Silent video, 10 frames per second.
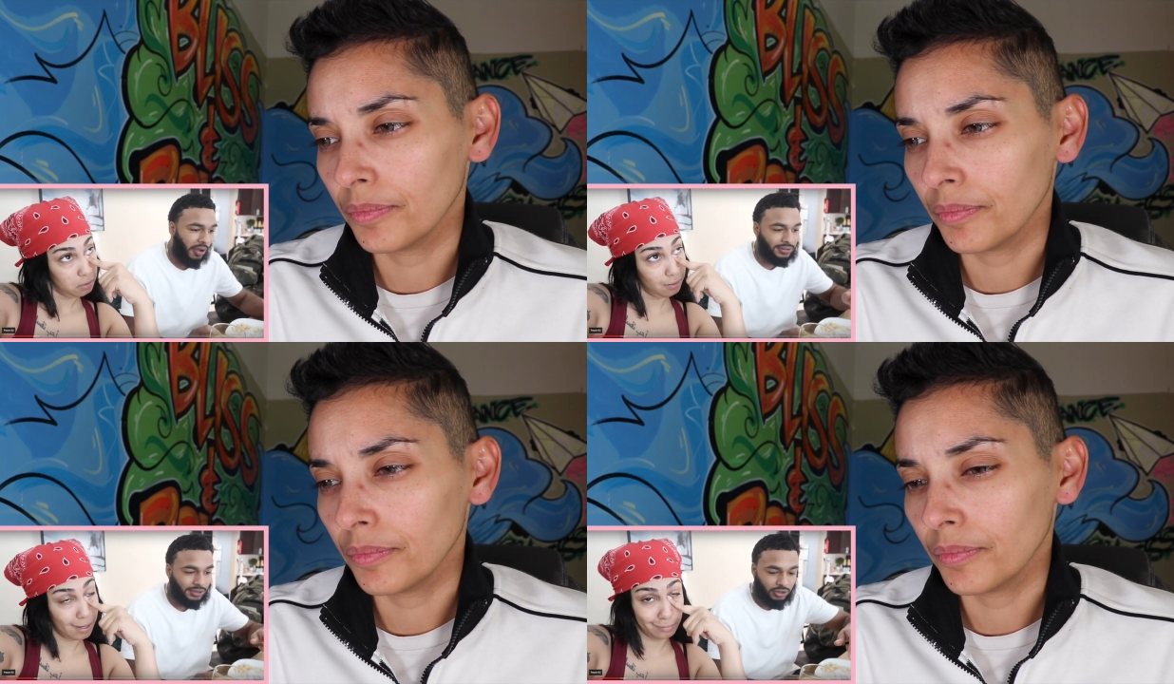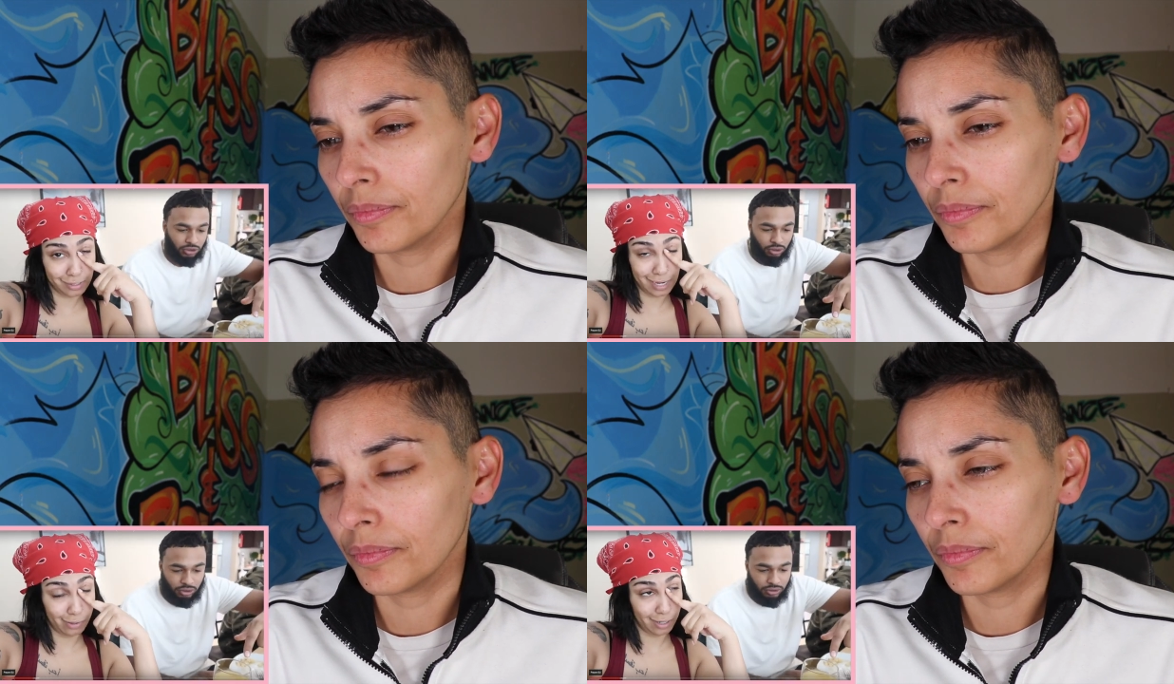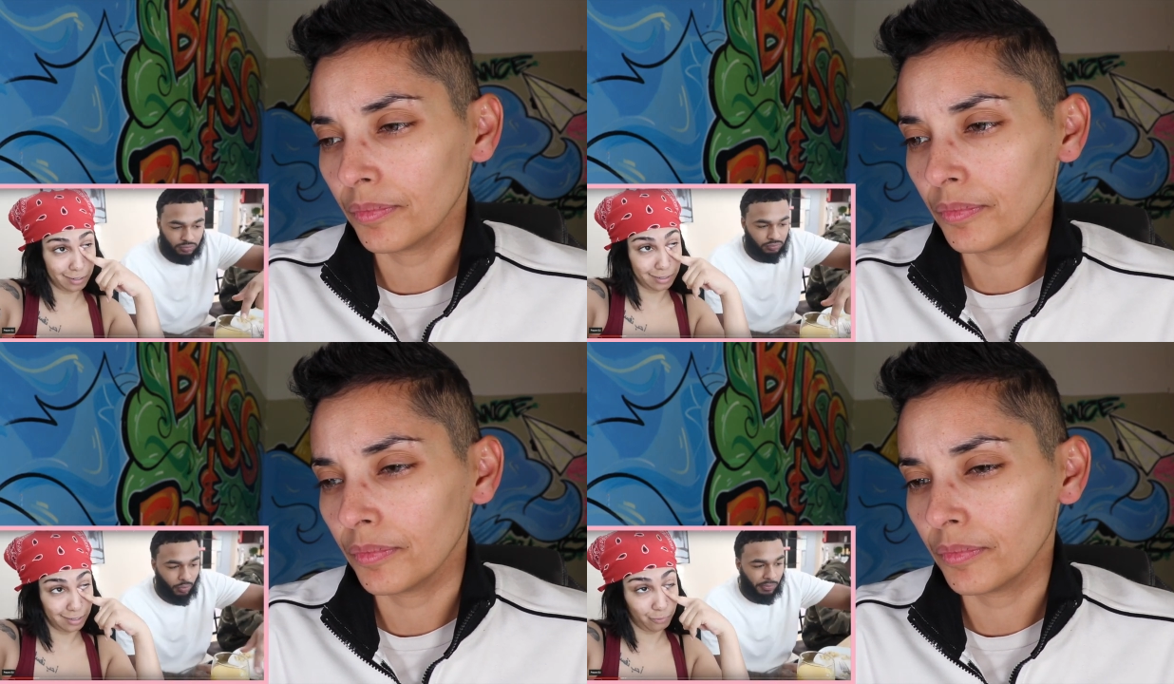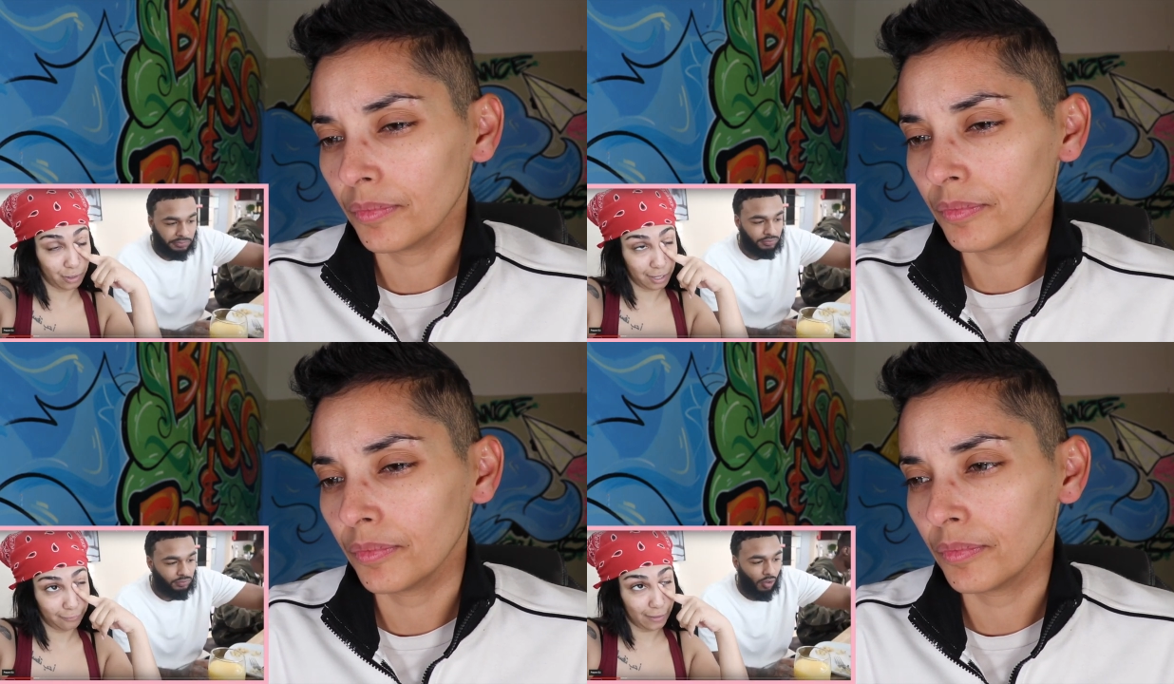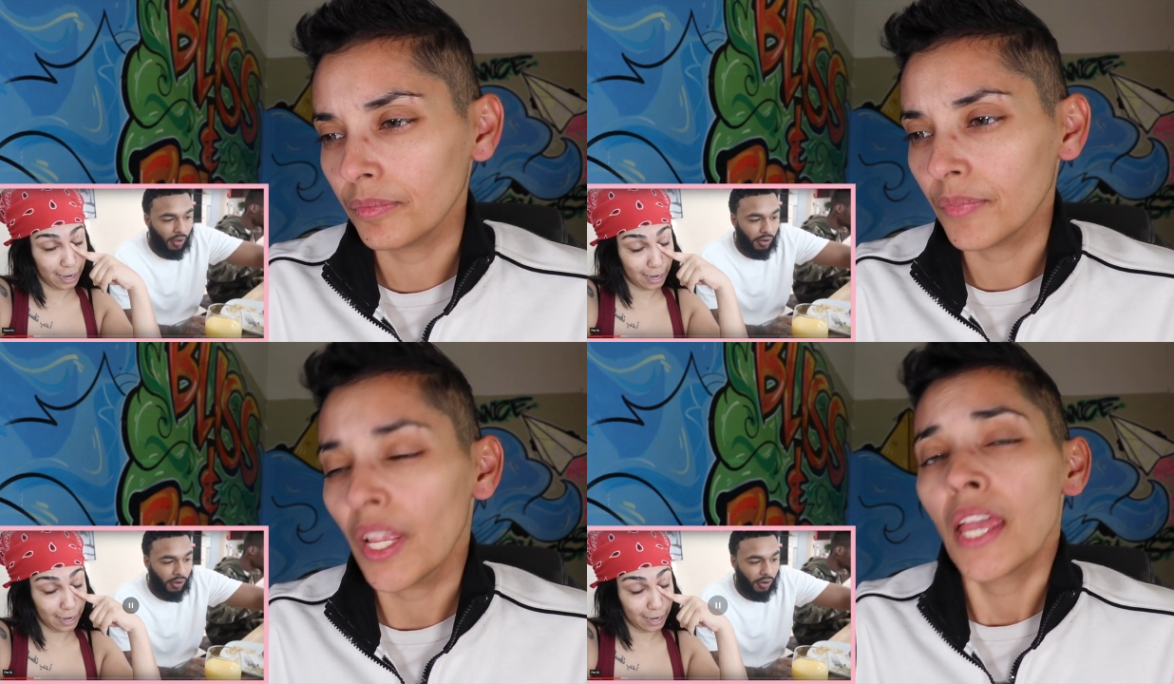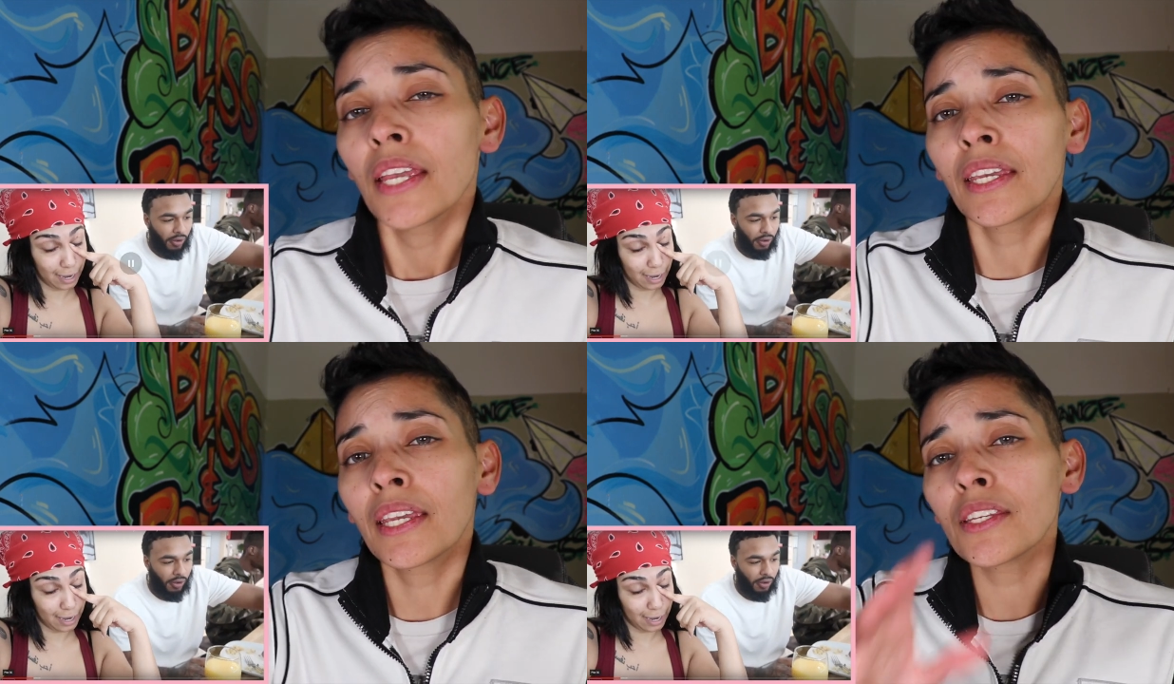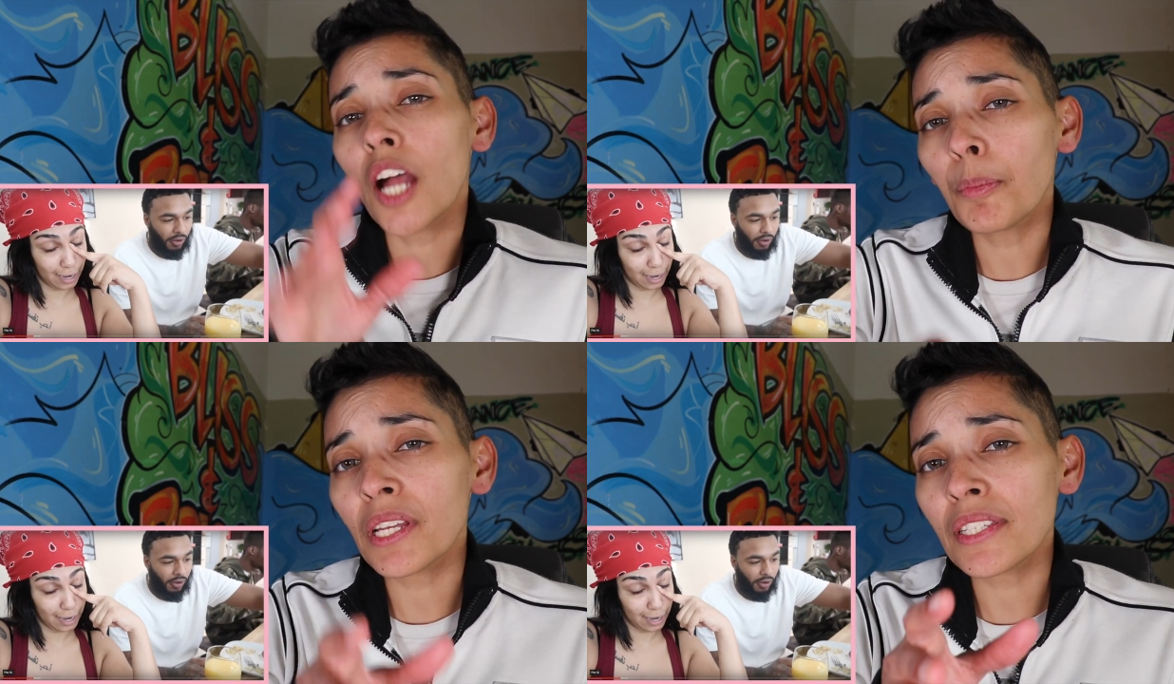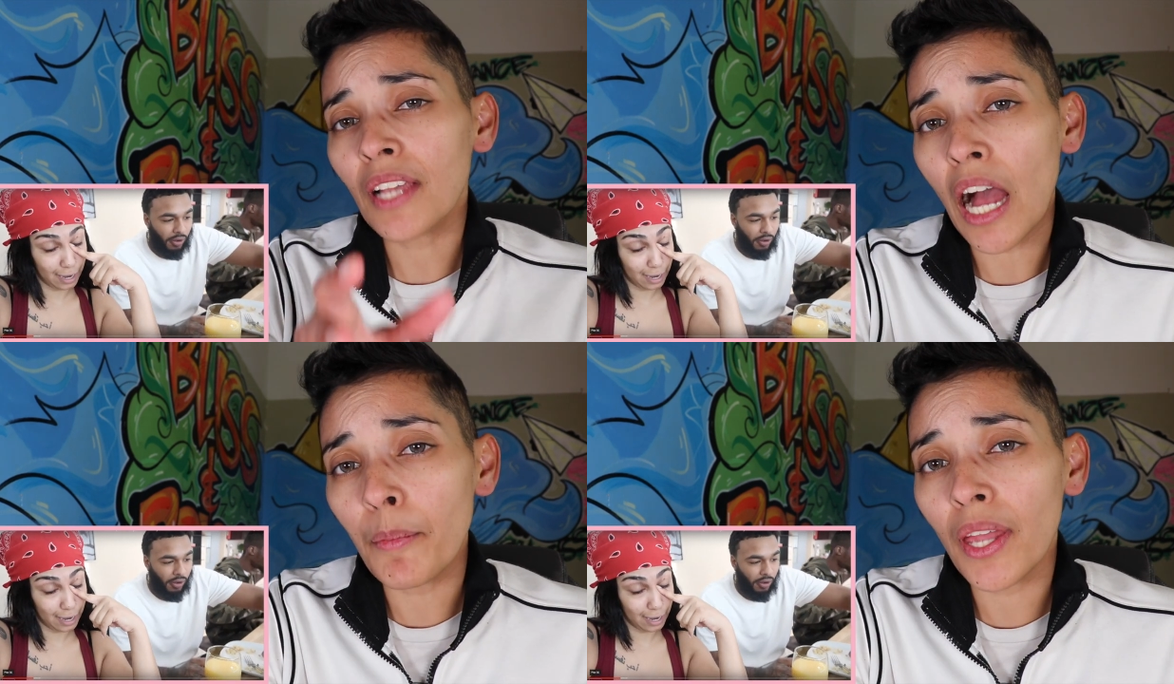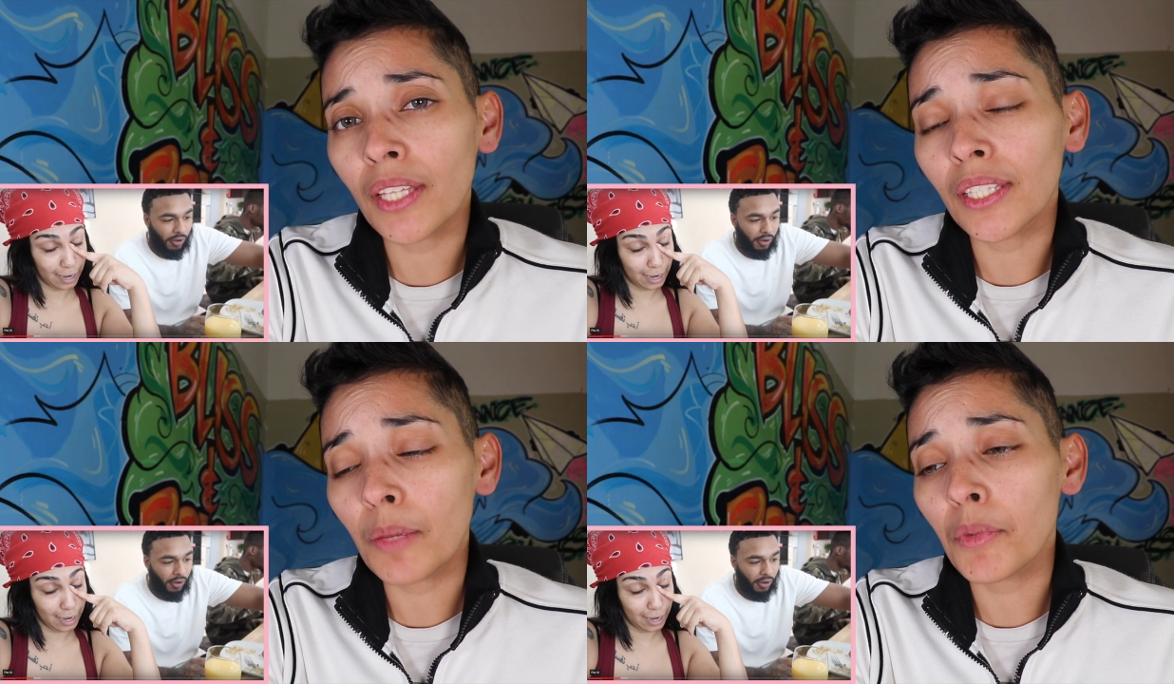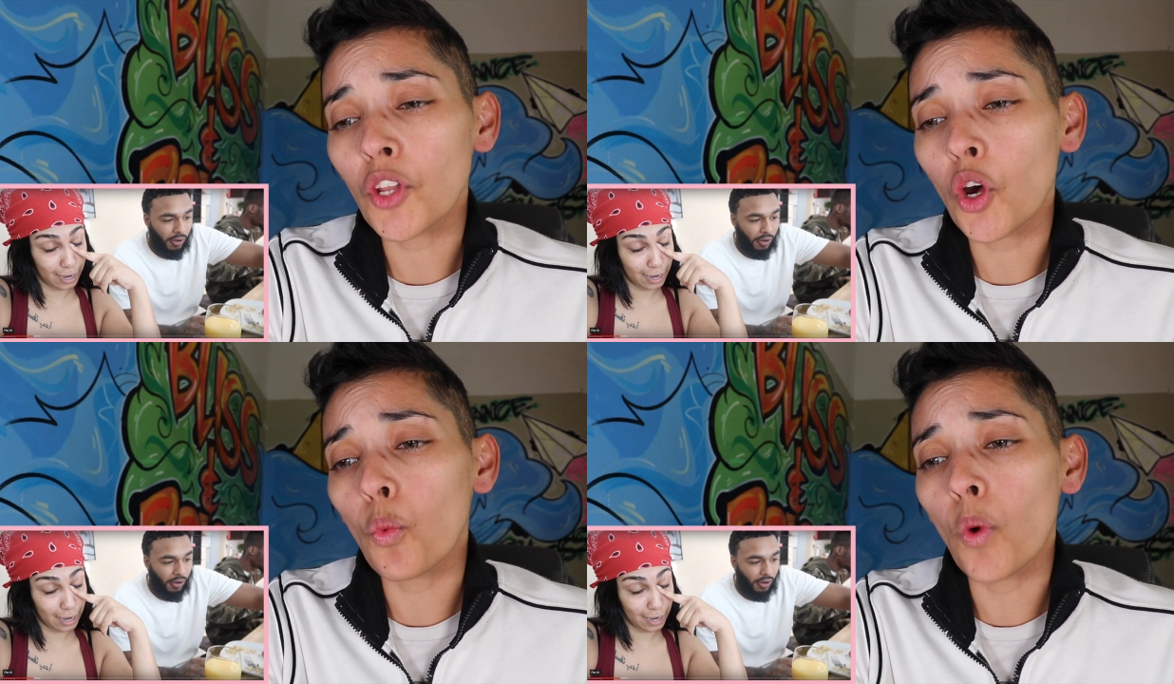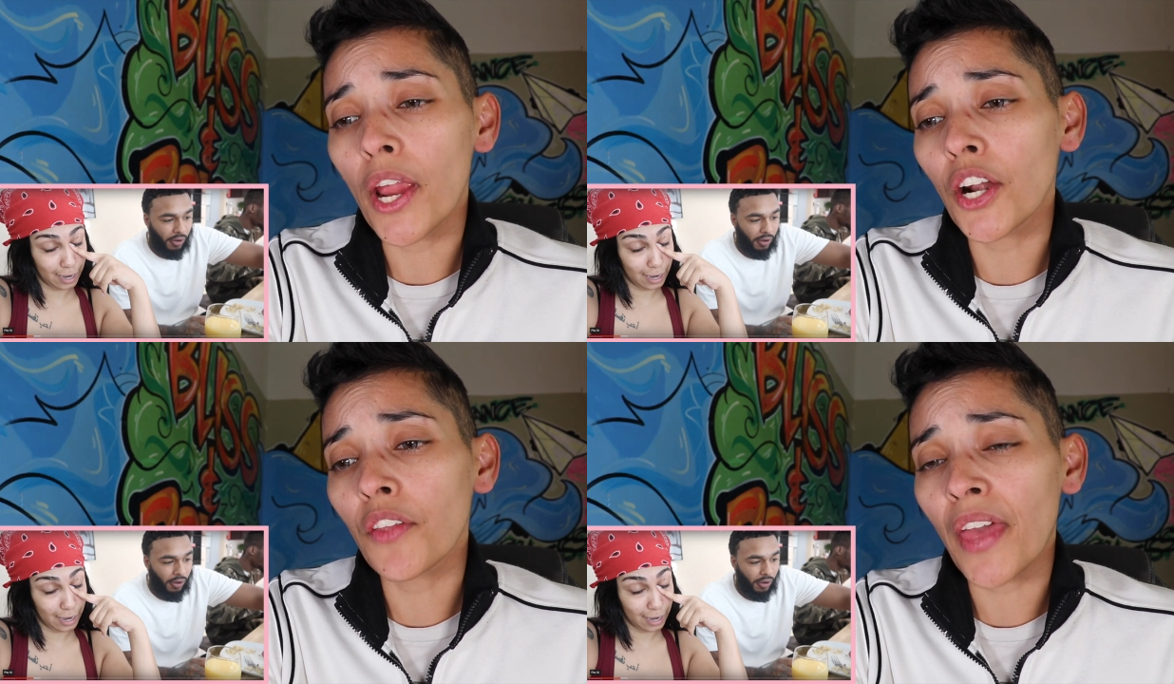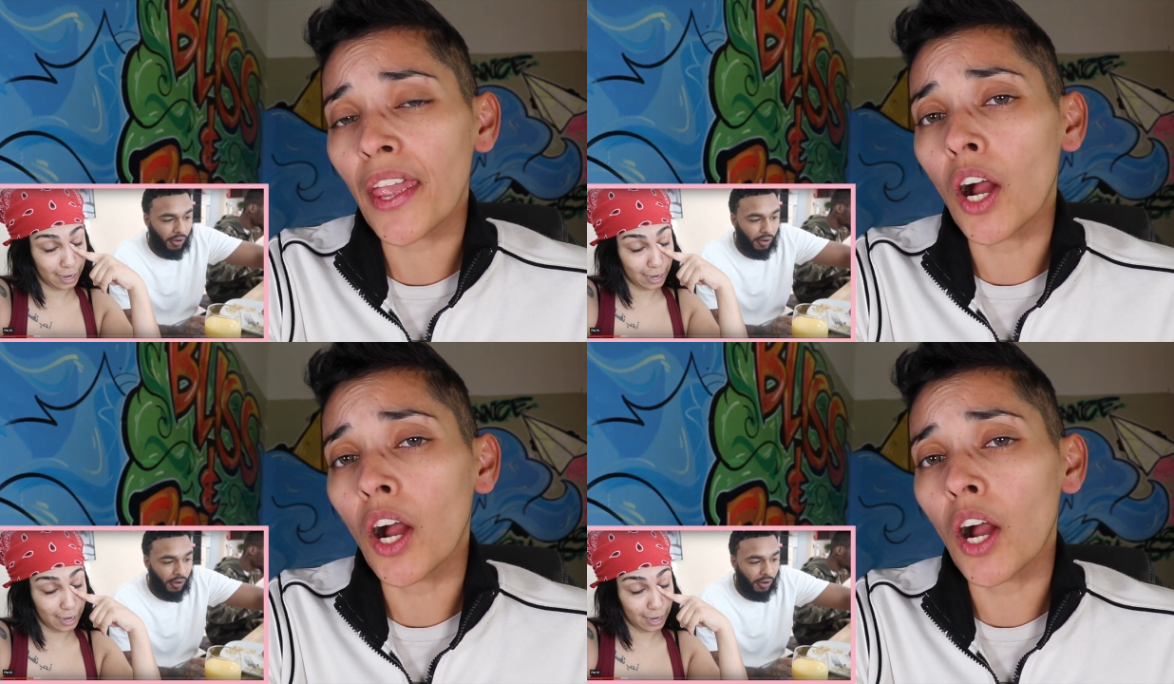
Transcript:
Speaker 1: you know what I'm saying, What a good, with good vibe.
Speaker 2: Can y'all please comment and let me know where they